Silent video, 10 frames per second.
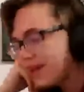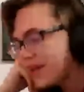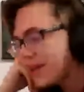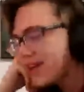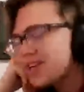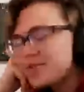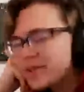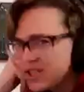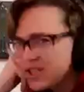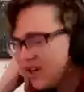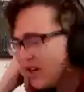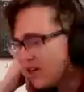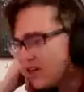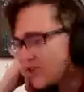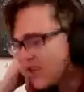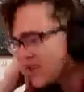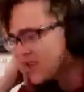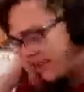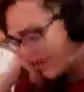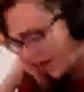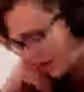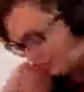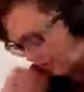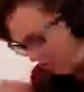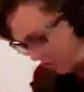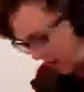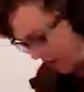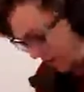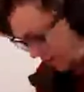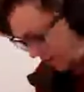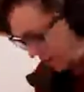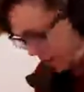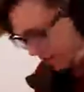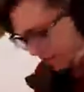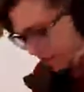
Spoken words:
But yeah, and he's really sweet. He always tries to take care of everybody,